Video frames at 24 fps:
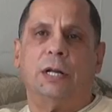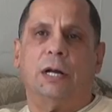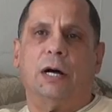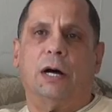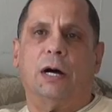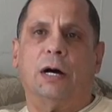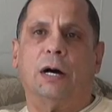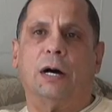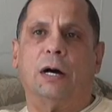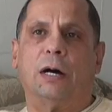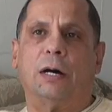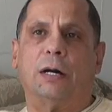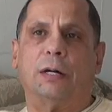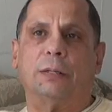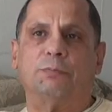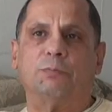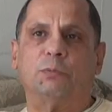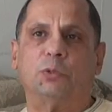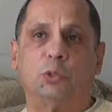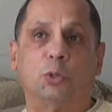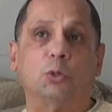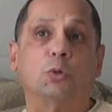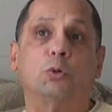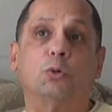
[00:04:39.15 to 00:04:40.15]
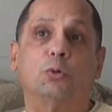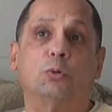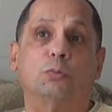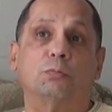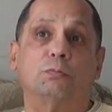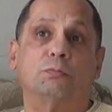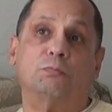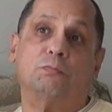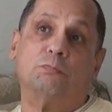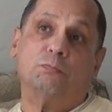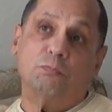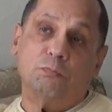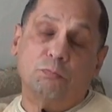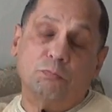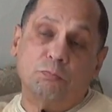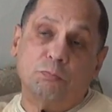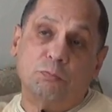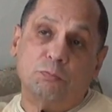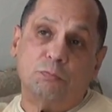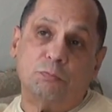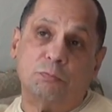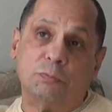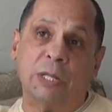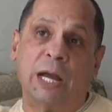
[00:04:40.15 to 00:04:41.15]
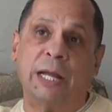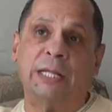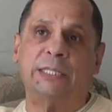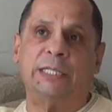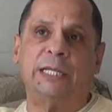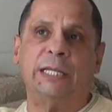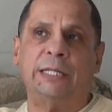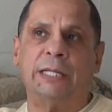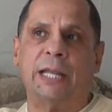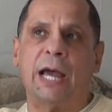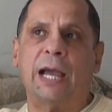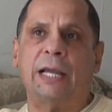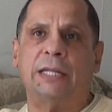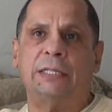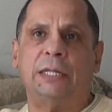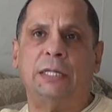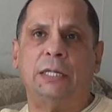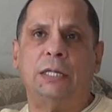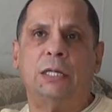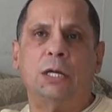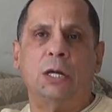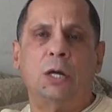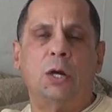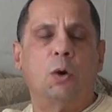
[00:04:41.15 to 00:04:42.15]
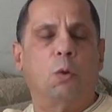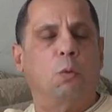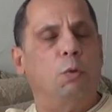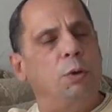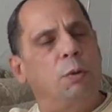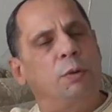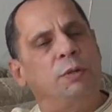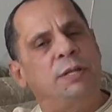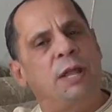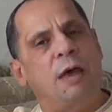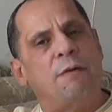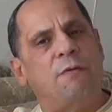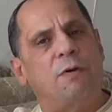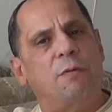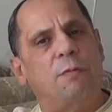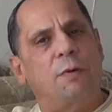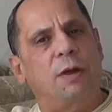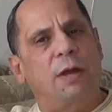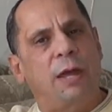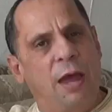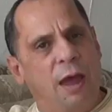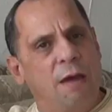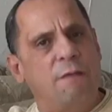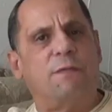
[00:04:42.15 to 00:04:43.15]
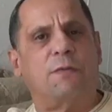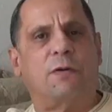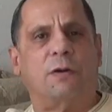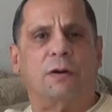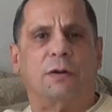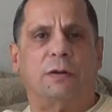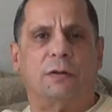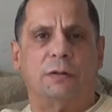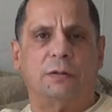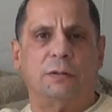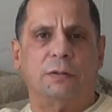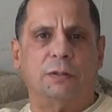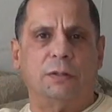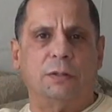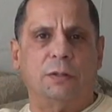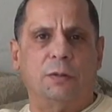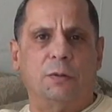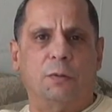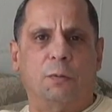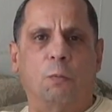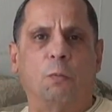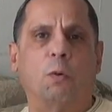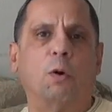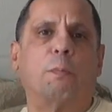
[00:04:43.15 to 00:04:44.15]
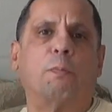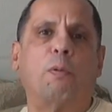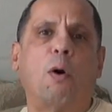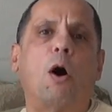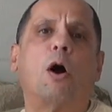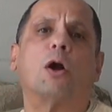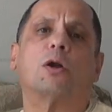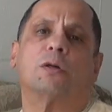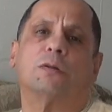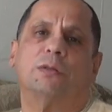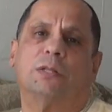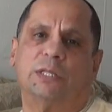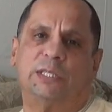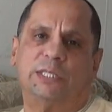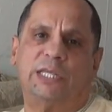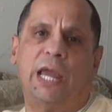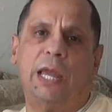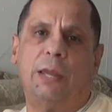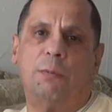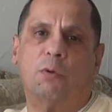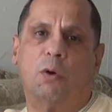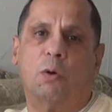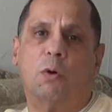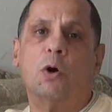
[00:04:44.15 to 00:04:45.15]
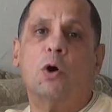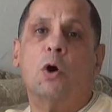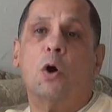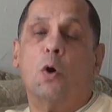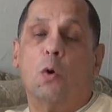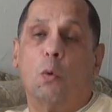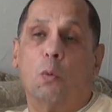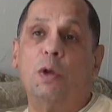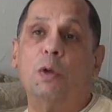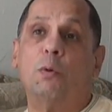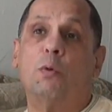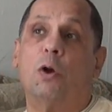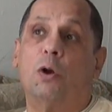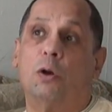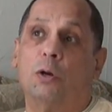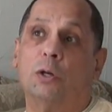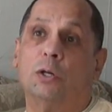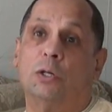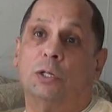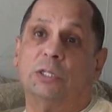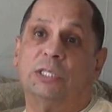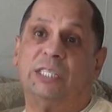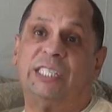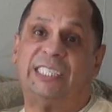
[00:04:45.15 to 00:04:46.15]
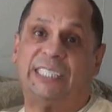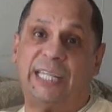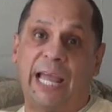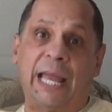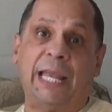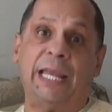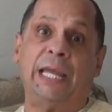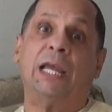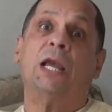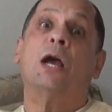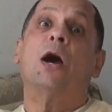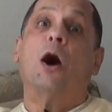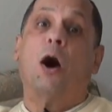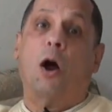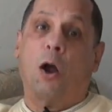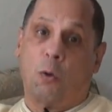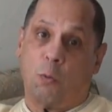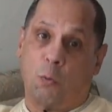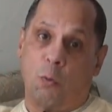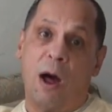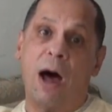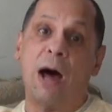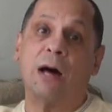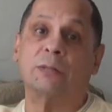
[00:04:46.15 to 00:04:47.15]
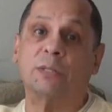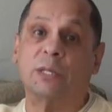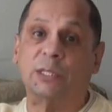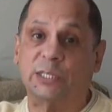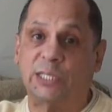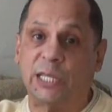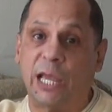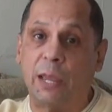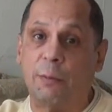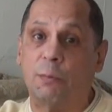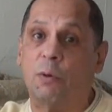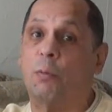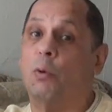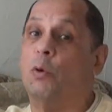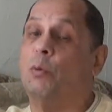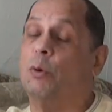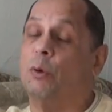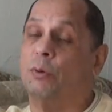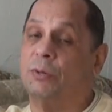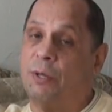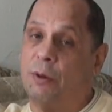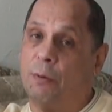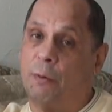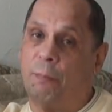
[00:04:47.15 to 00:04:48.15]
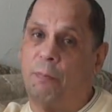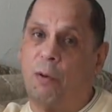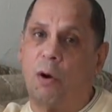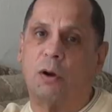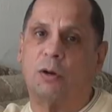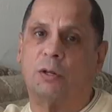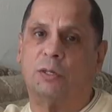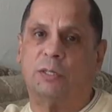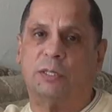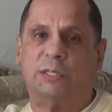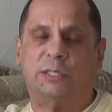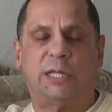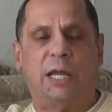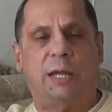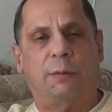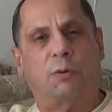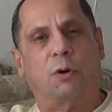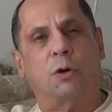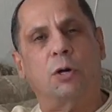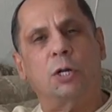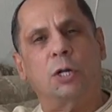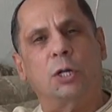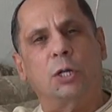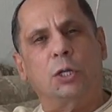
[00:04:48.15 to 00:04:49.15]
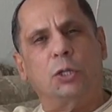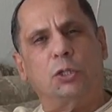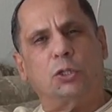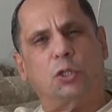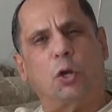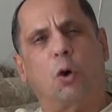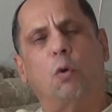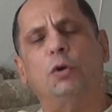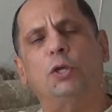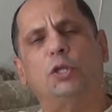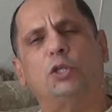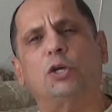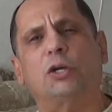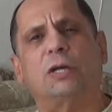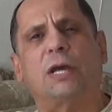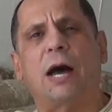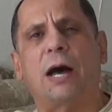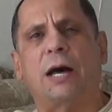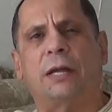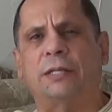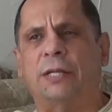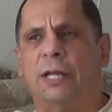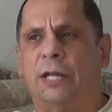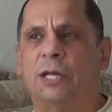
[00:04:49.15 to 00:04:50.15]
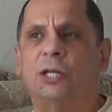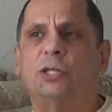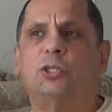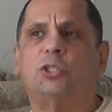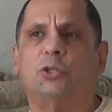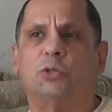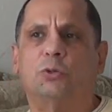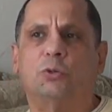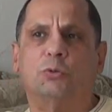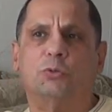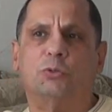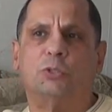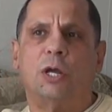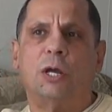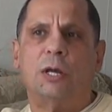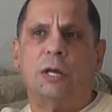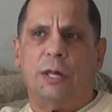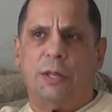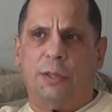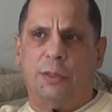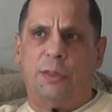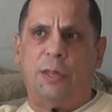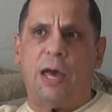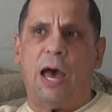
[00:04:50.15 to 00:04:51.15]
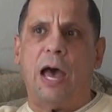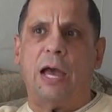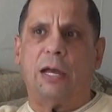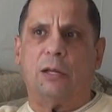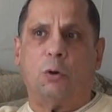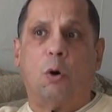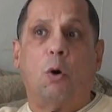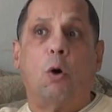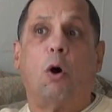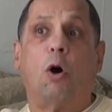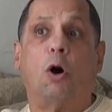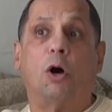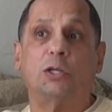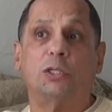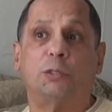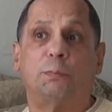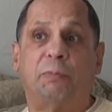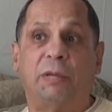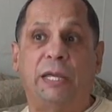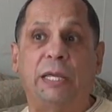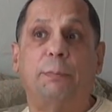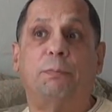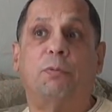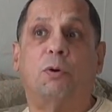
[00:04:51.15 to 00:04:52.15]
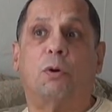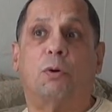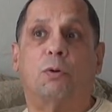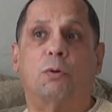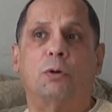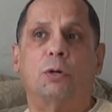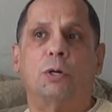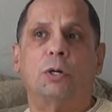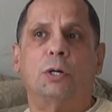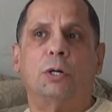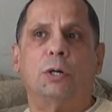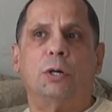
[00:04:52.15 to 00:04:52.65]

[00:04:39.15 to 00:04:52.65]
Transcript: to 1990, we were never ever were part of the table. We were standing around the table, but we were never part of the table. So we took on issues that cost people